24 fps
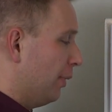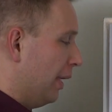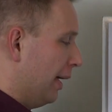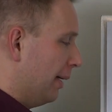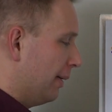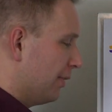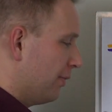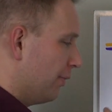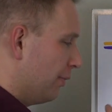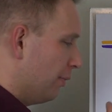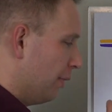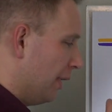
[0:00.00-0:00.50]
I
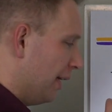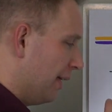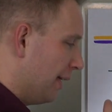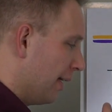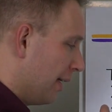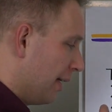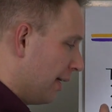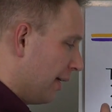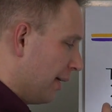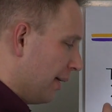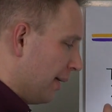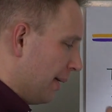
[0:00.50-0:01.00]
drew a,
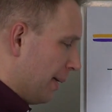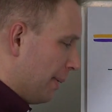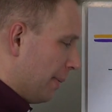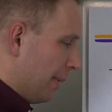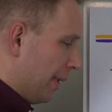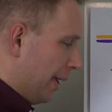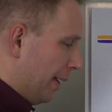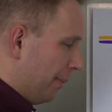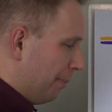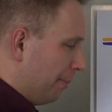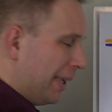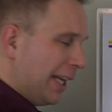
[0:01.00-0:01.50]

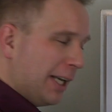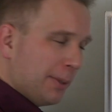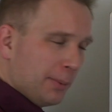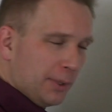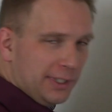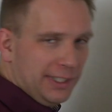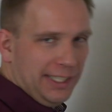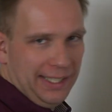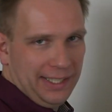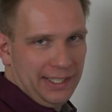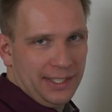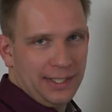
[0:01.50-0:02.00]
a minimal
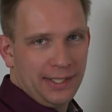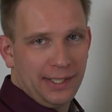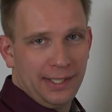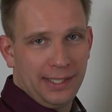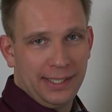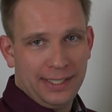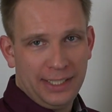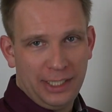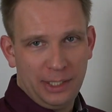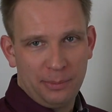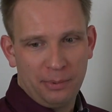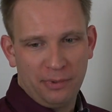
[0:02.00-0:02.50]
text
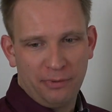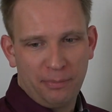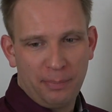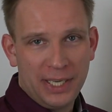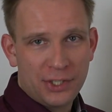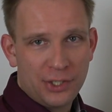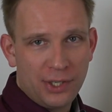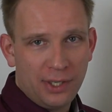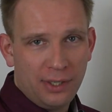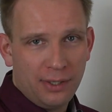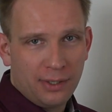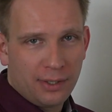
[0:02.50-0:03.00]
type of
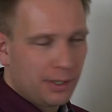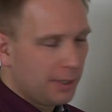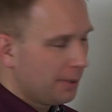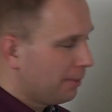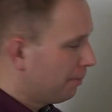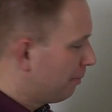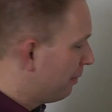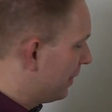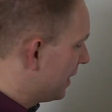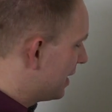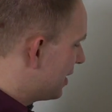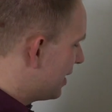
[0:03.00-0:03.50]
picture,
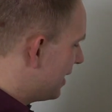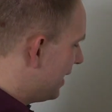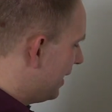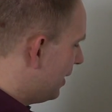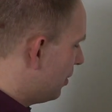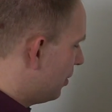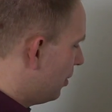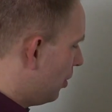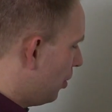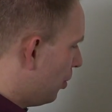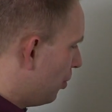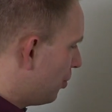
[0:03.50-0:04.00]
but
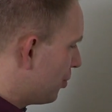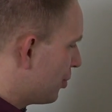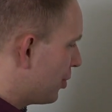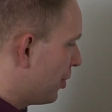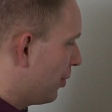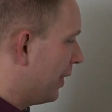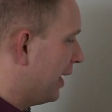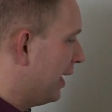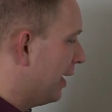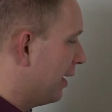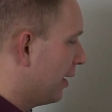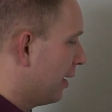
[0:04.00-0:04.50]
still also
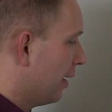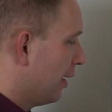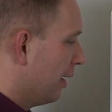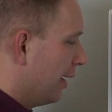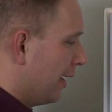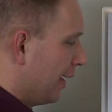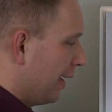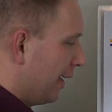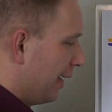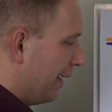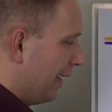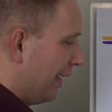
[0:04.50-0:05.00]
here,
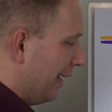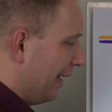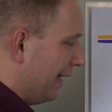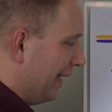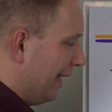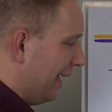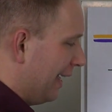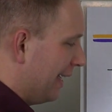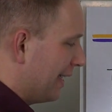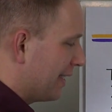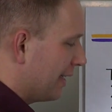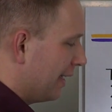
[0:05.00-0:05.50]

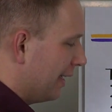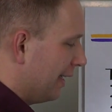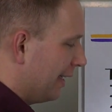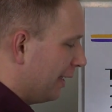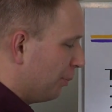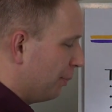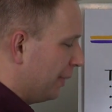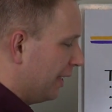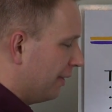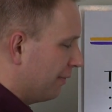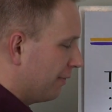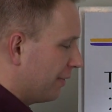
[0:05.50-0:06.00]
there is a little
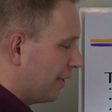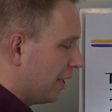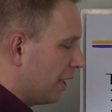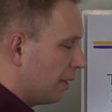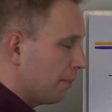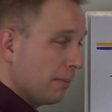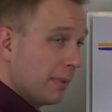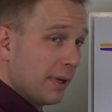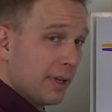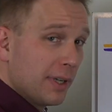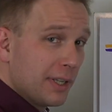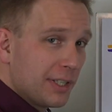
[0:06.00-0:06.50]
bit of
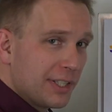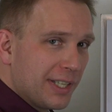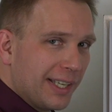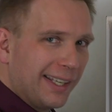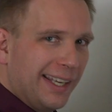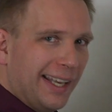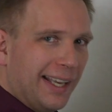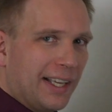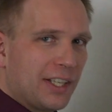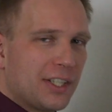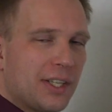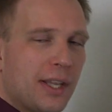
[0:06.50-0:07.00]
numbers and
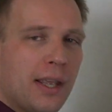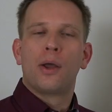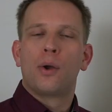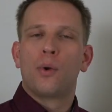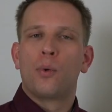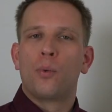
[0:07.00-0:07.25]
text.